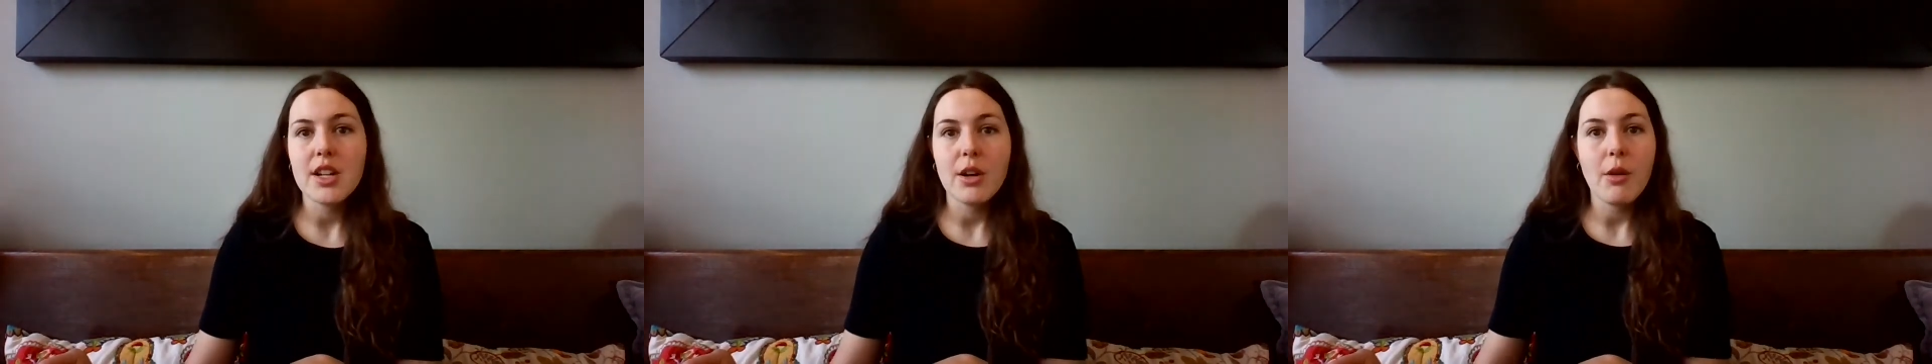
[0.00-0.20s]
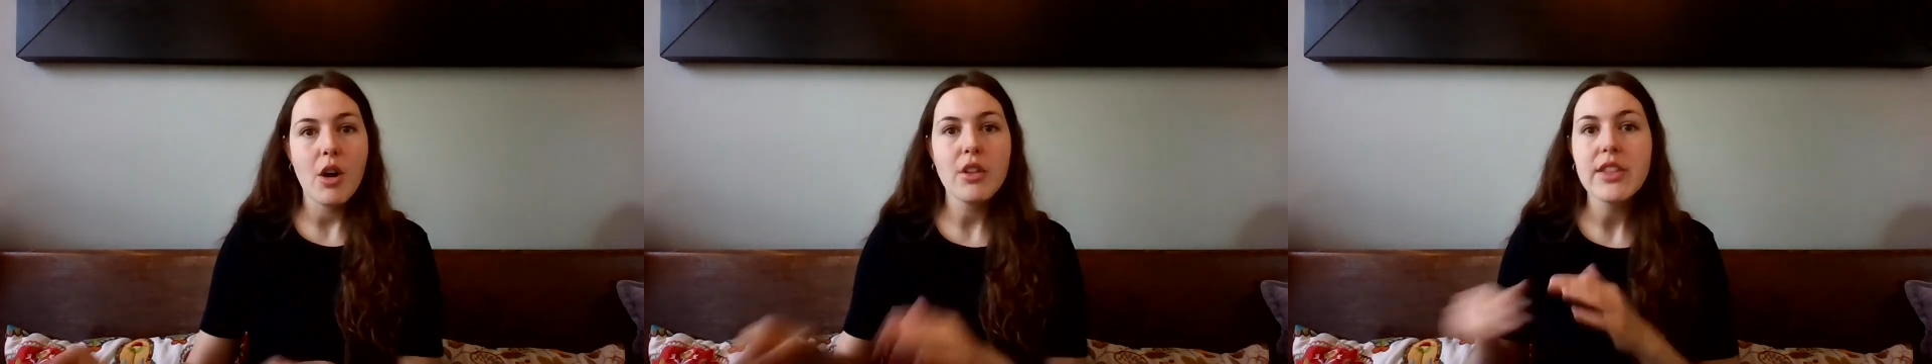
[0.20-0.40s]

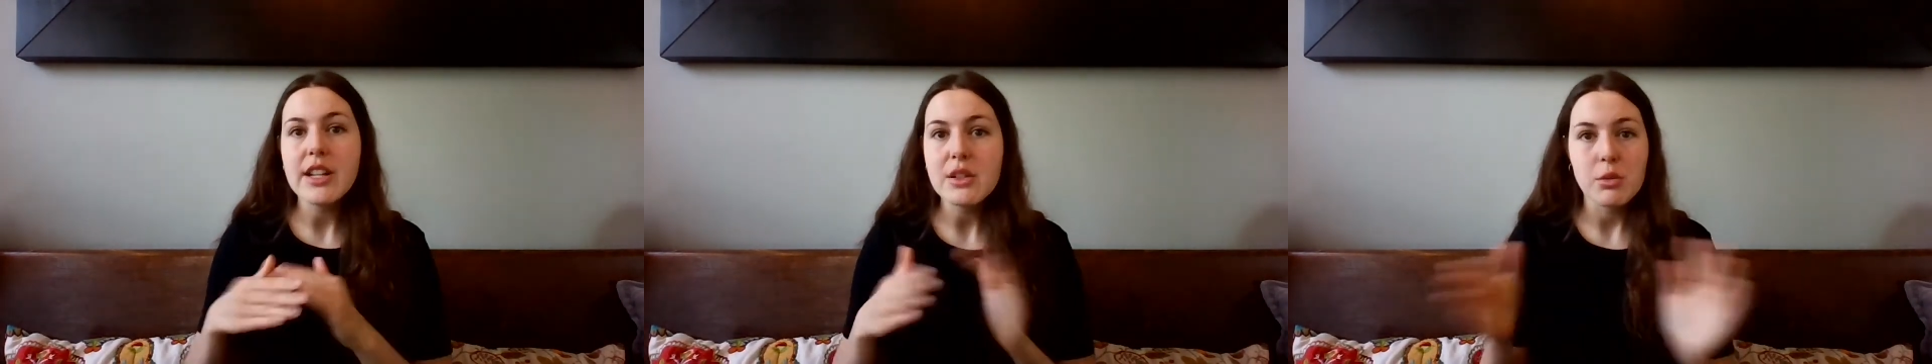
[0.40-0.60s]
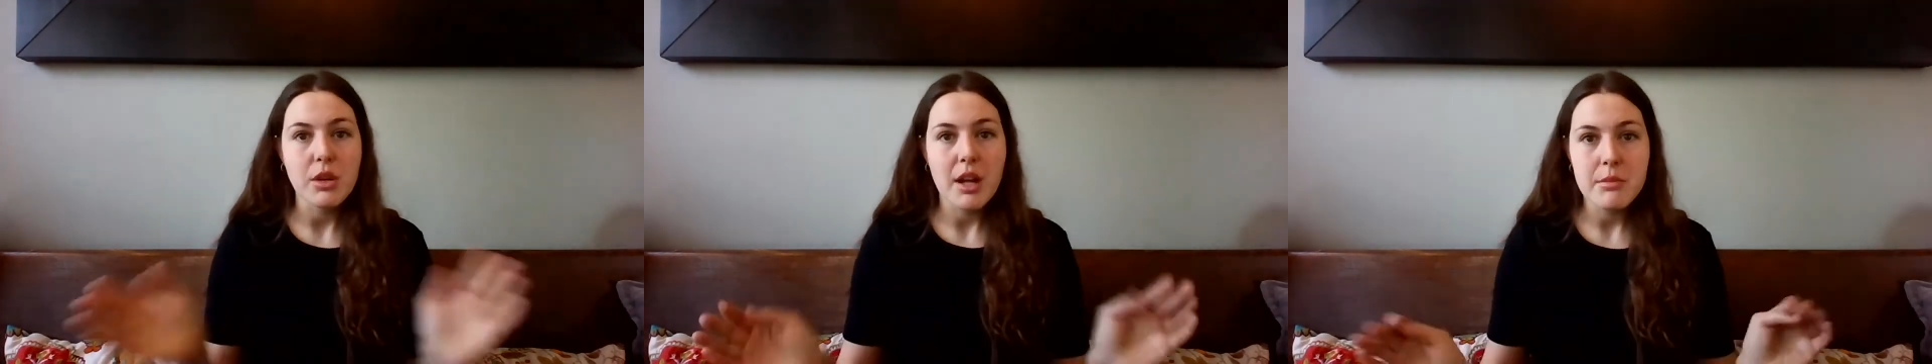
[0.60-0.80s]
All
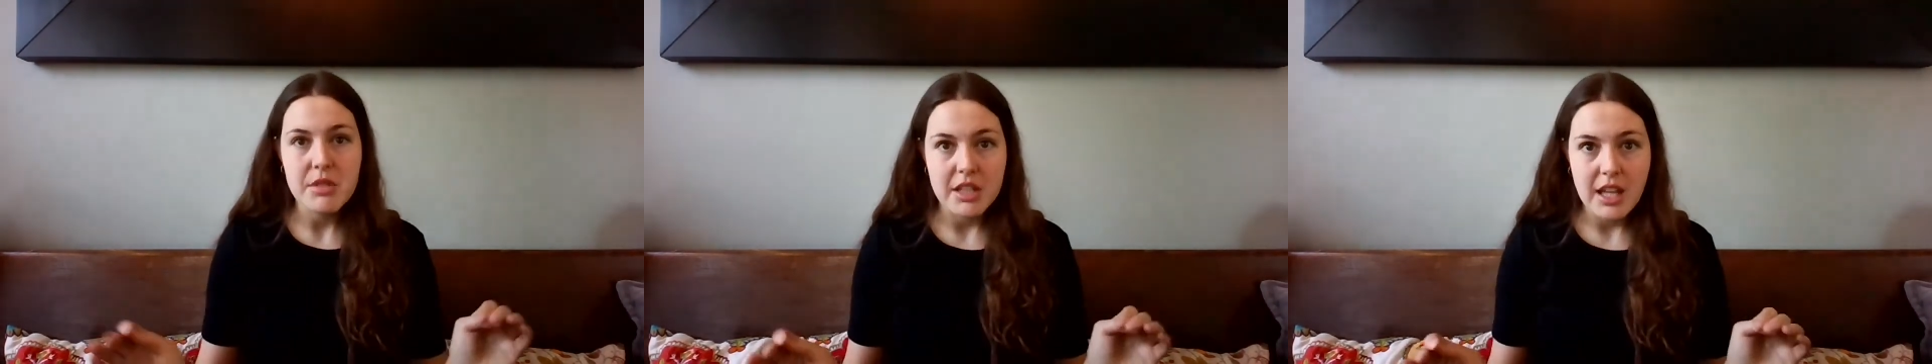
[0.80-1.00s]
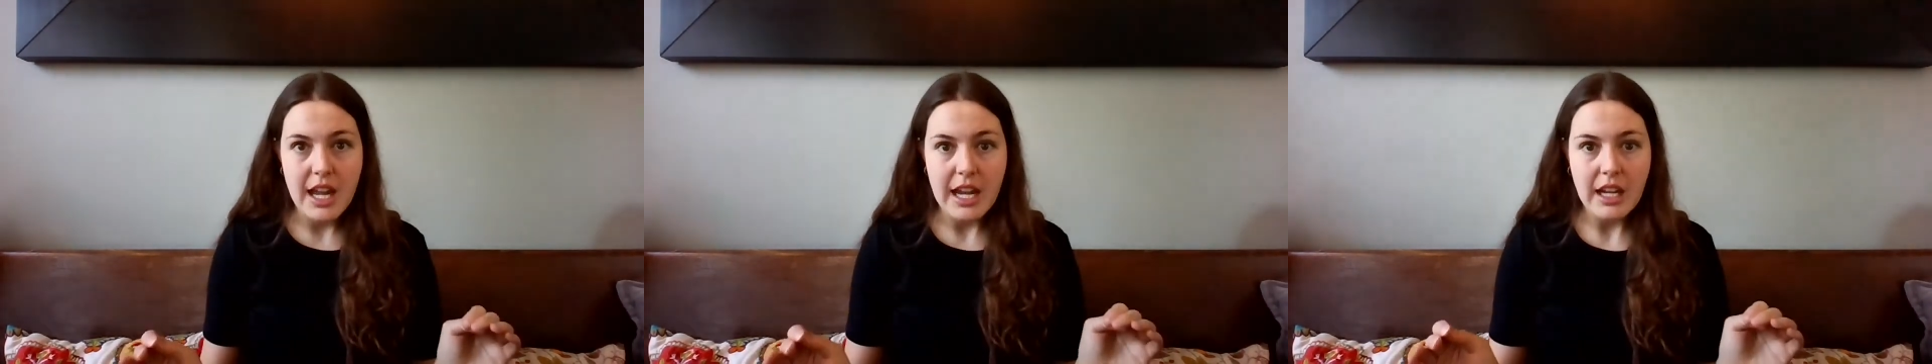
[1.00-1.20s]
things will come to
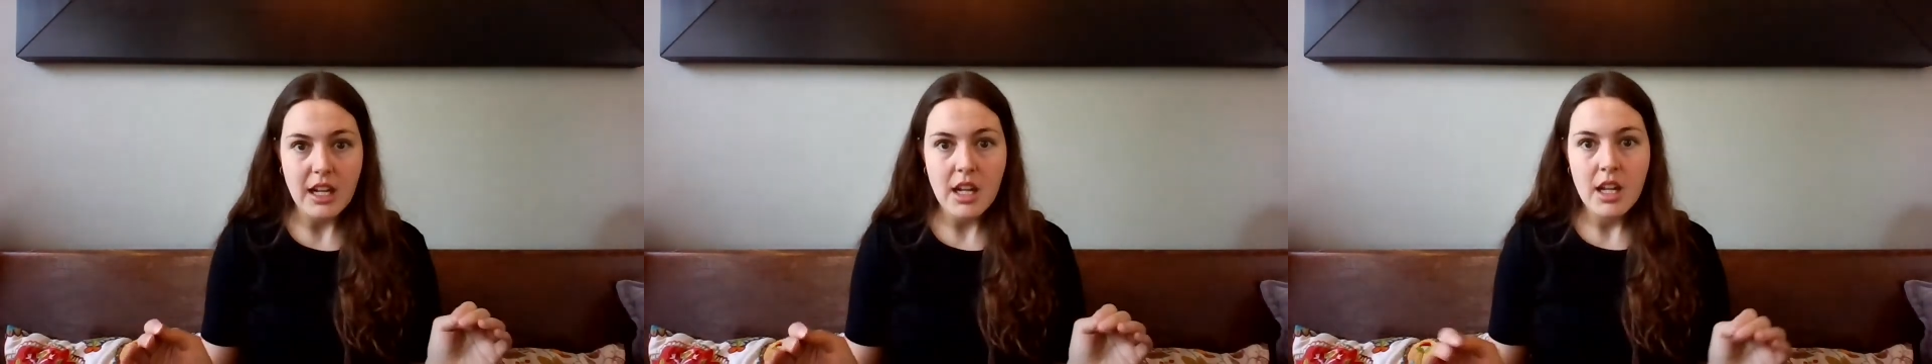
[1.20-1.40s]
light.